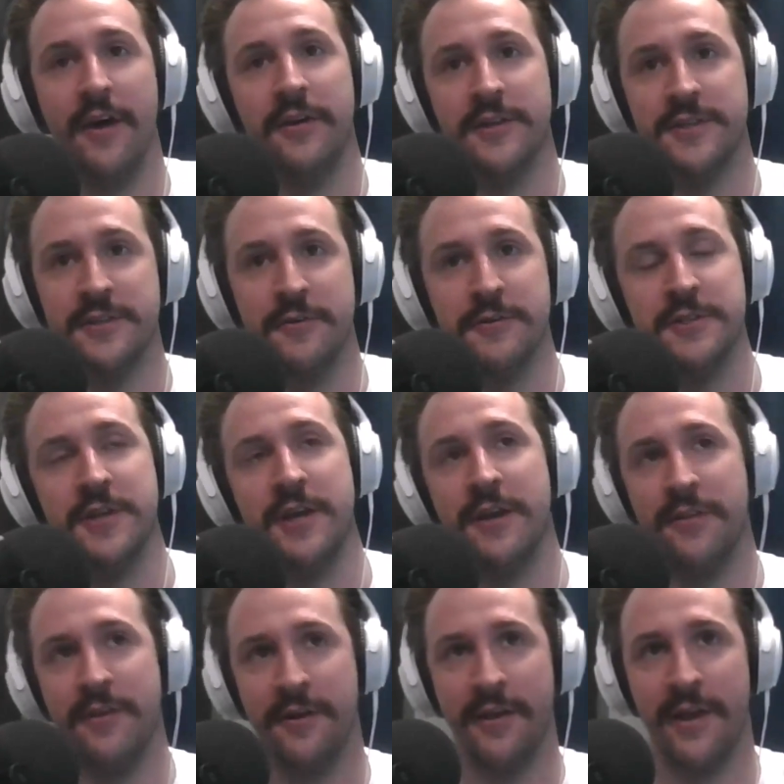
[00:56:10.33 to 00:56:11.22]
are
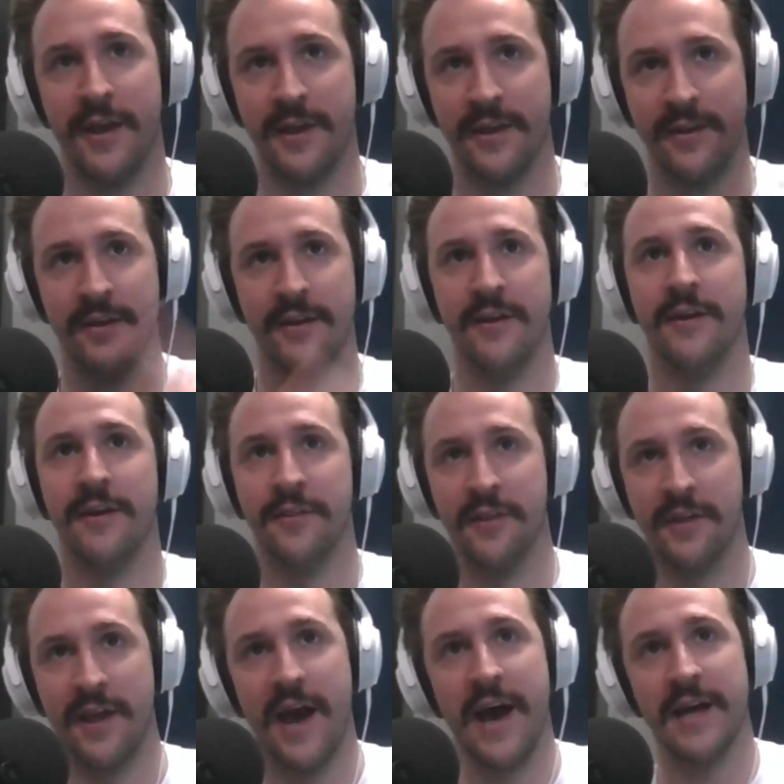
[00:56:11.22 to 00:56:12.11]
unassociated. They're like
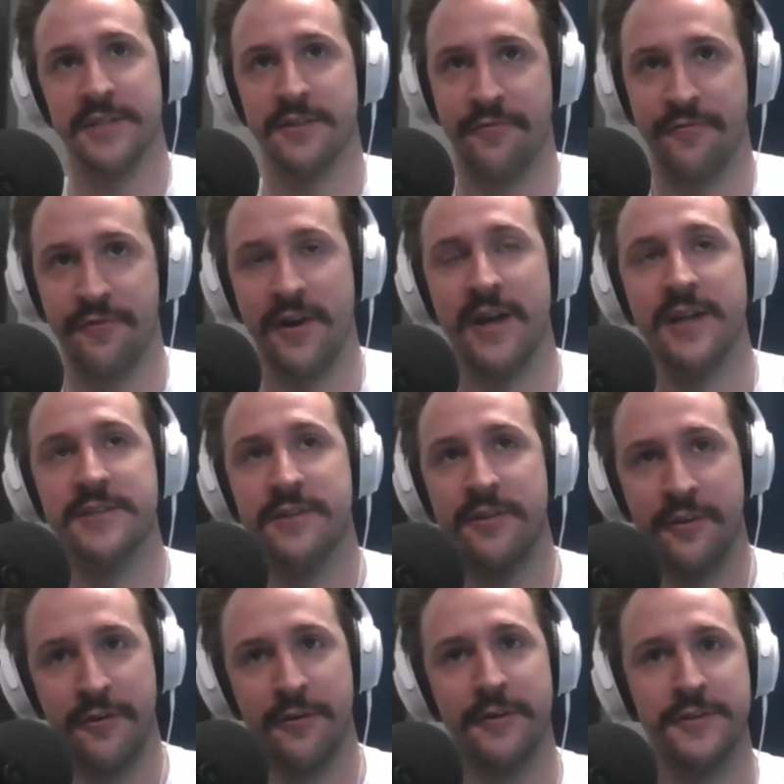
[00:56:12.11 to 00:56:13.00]
the guys are friends
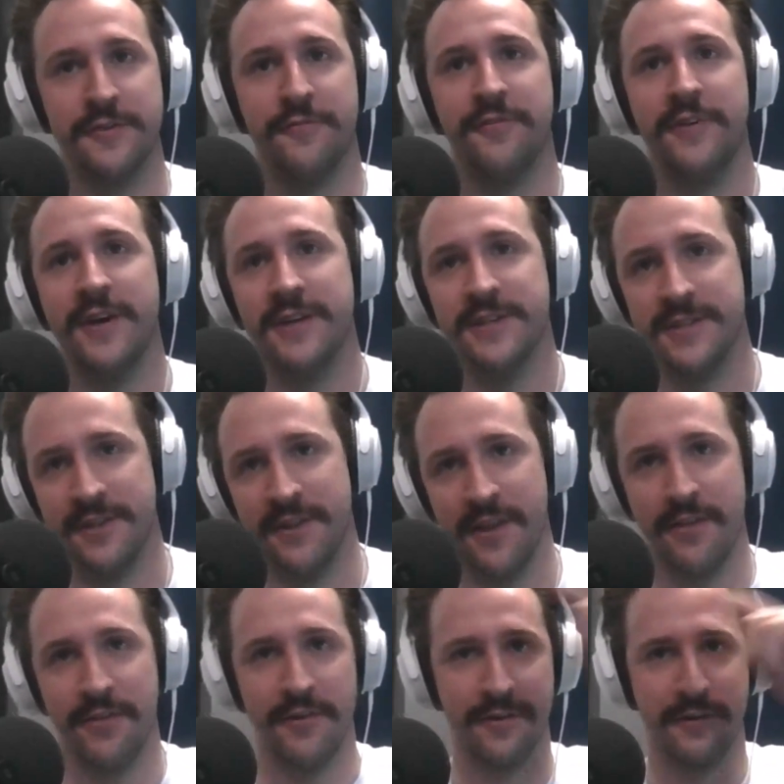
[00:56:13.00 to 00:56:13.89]
and the girls are friends,
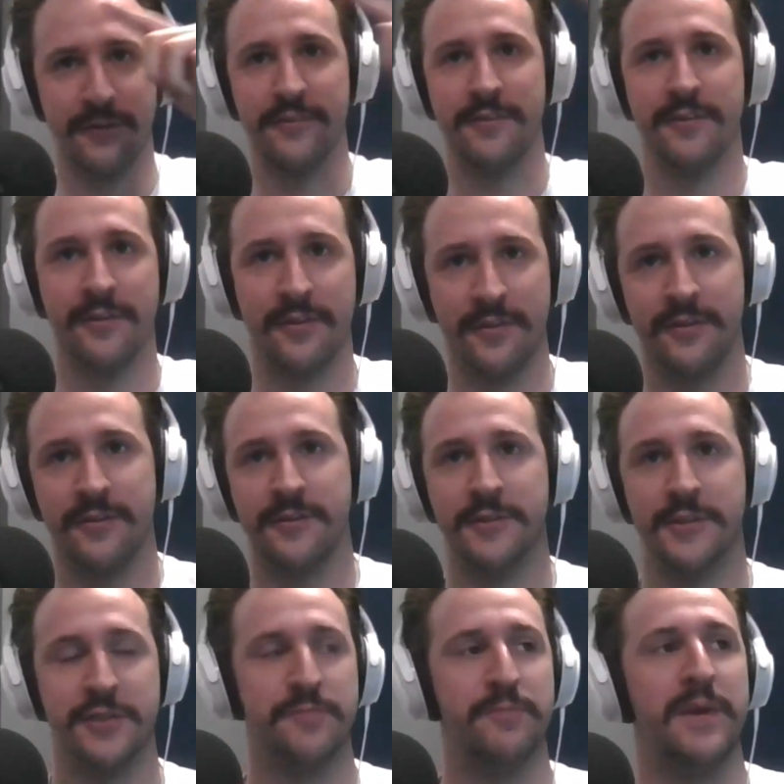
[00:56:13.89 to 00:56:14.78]
and then they're
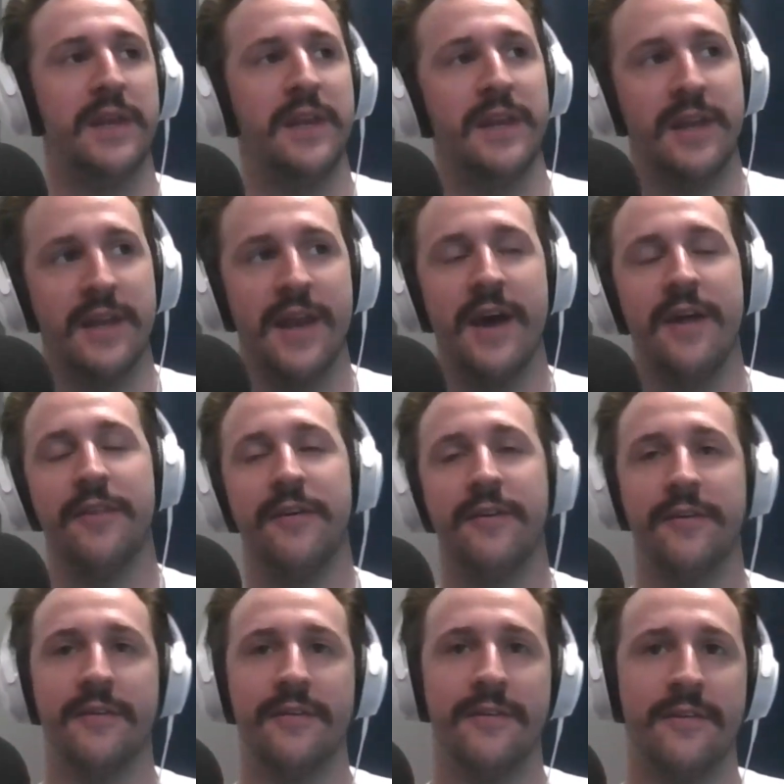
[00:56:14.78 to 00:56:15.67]
just meeting
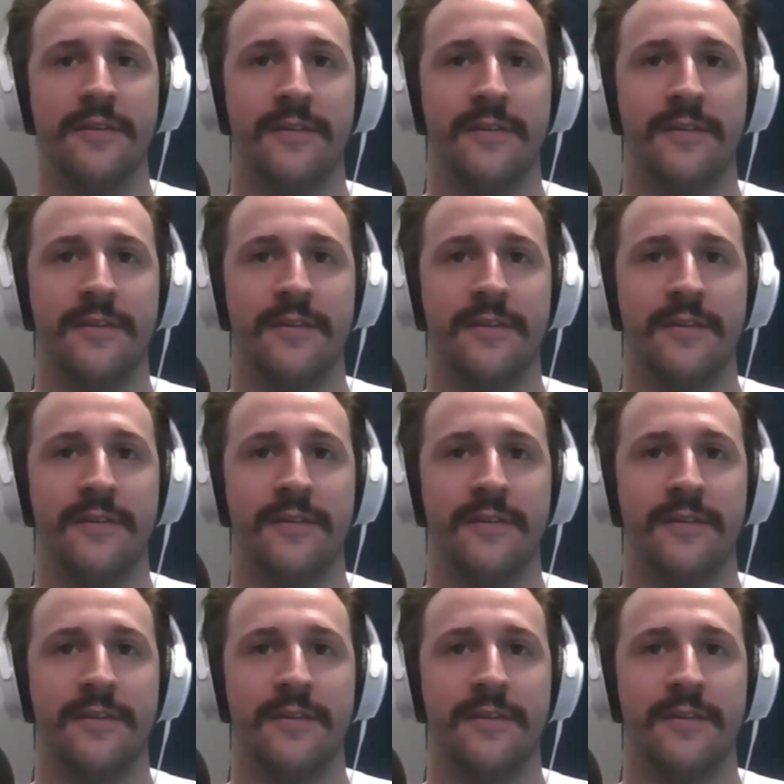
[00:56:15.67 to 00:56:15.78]
together.